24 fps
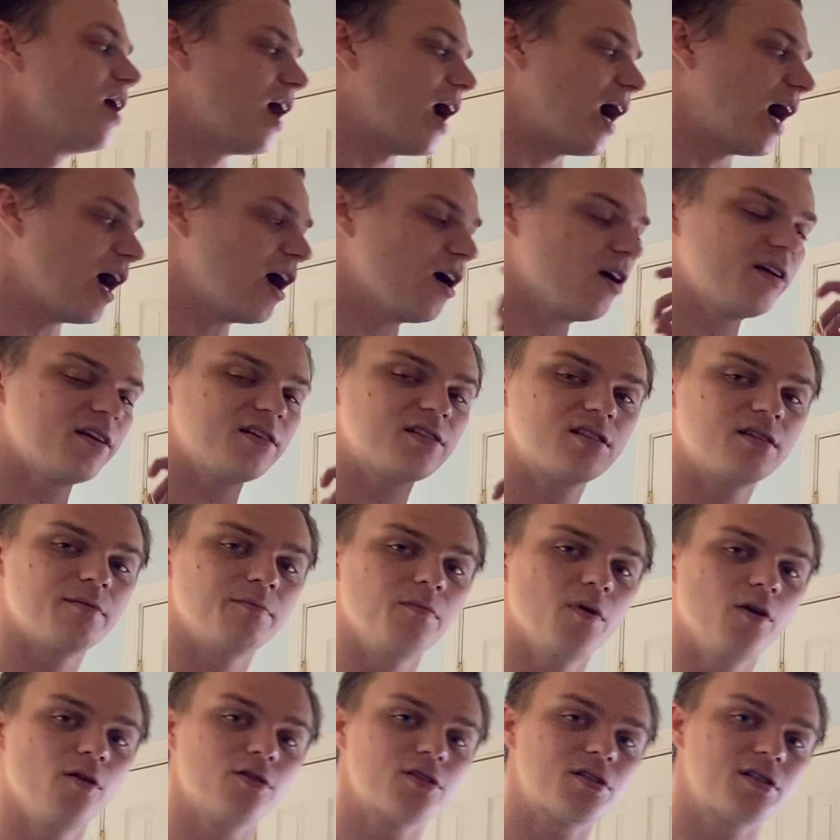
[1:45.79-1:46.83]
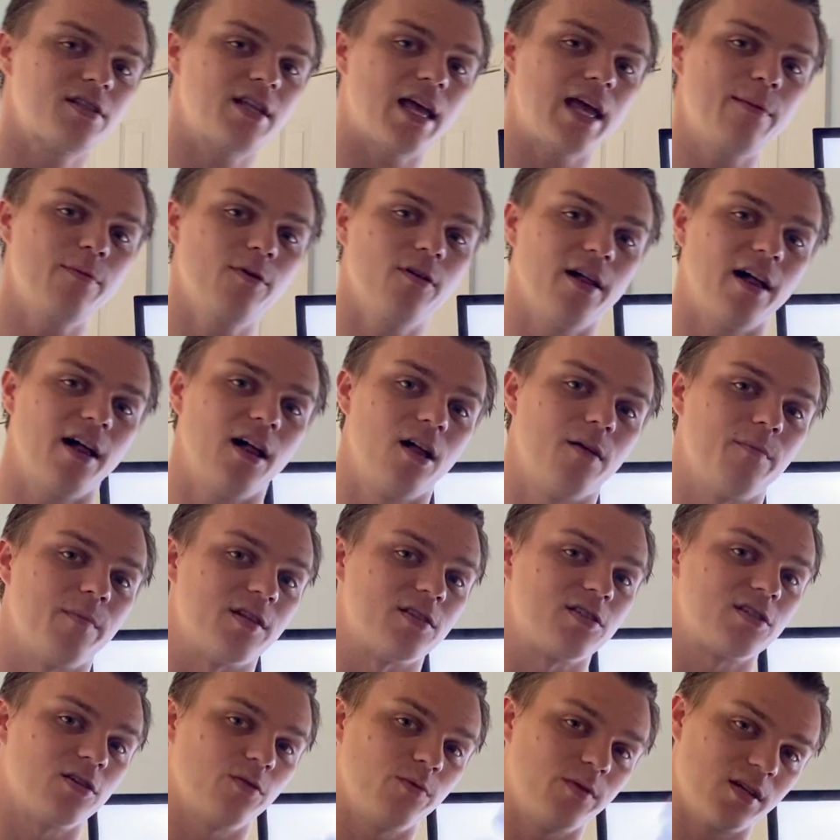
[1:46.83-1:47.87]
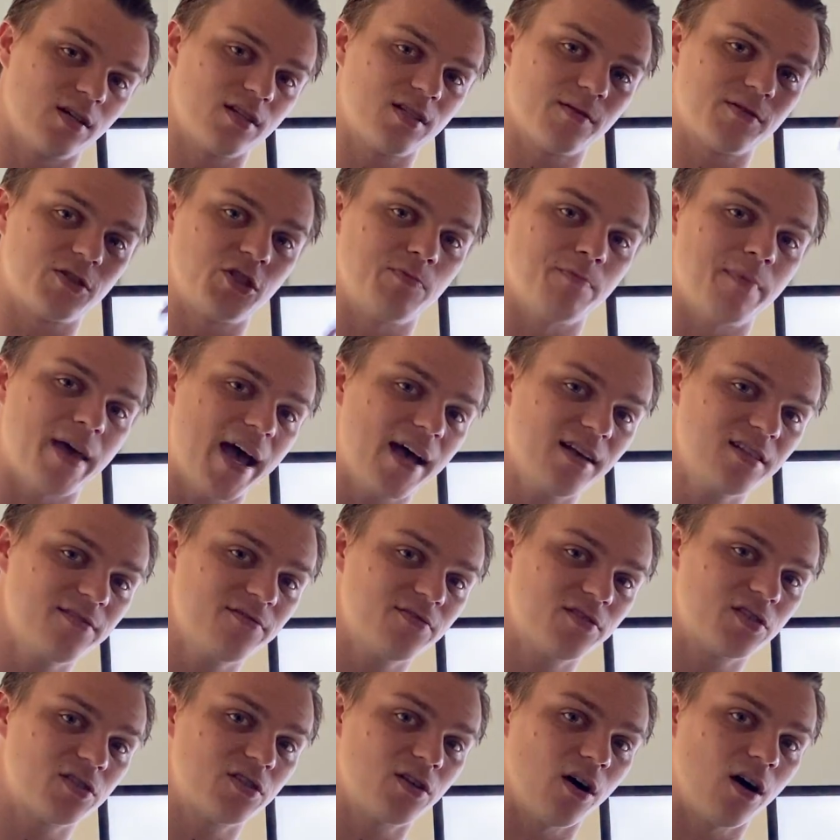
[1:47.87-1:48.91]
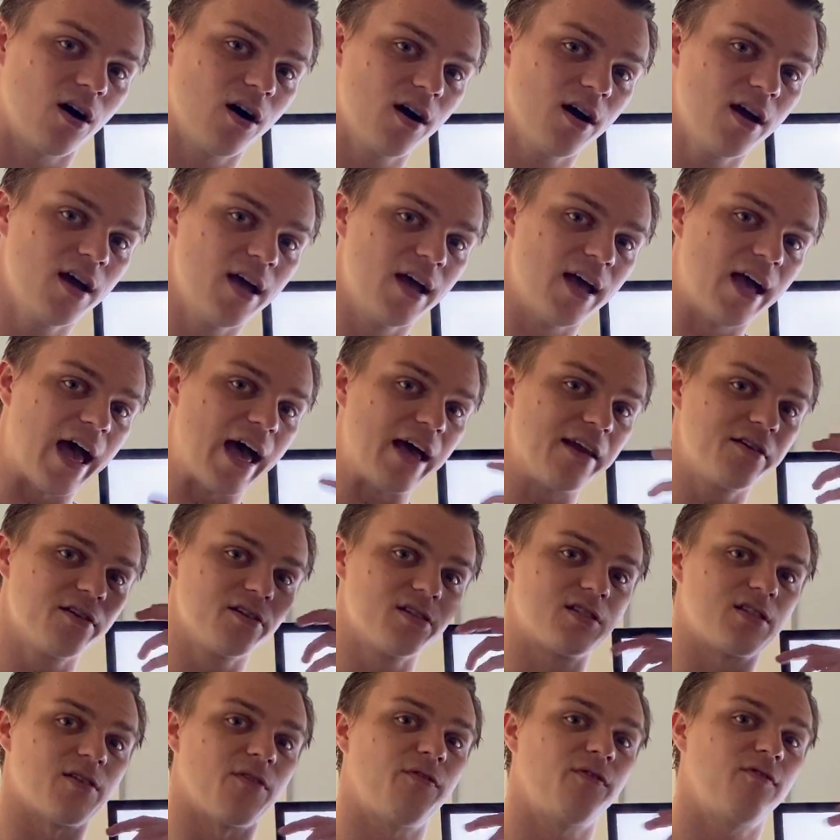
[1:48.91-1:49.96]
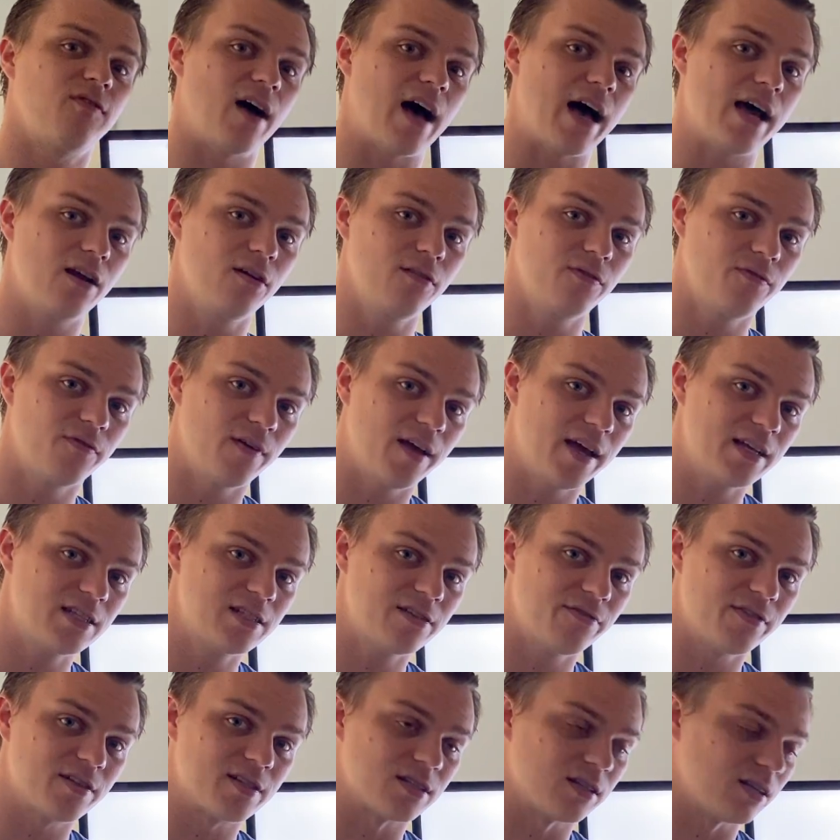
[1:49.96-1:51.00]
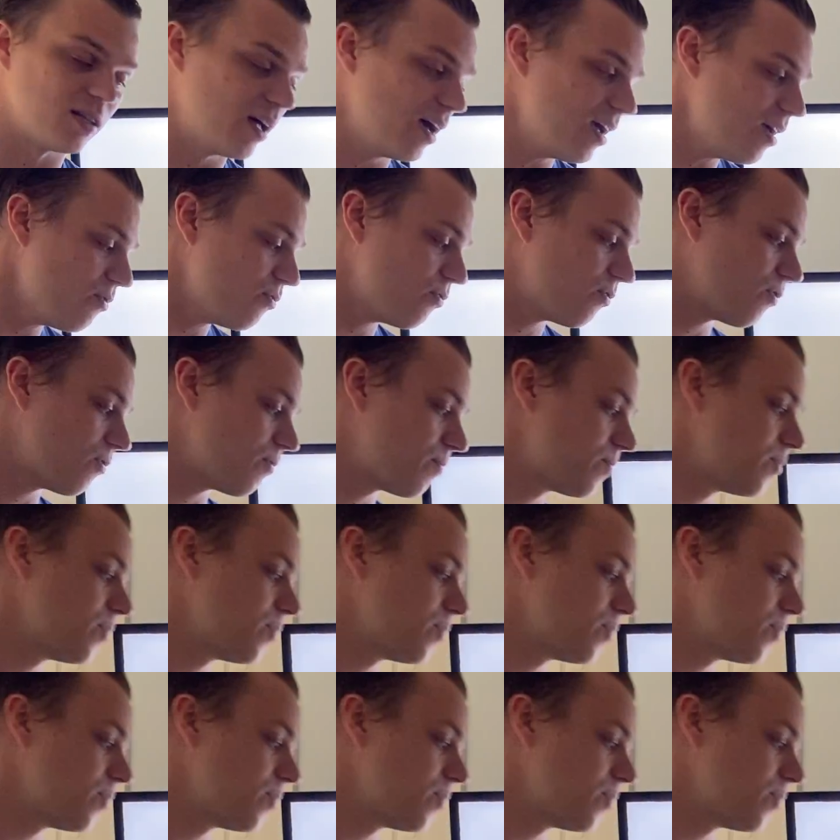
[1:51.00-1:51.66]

Iron is the most stable element. So when a massive star enters the final phase of its life,